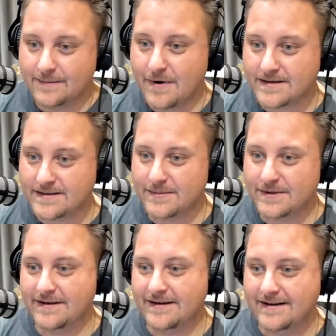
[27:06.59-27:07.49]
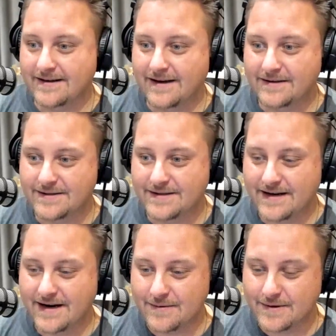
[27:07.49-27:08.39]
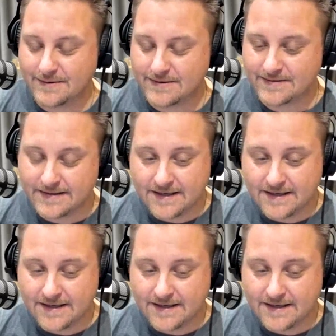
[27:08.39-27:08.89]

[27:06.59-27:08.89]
possible in other scenarios.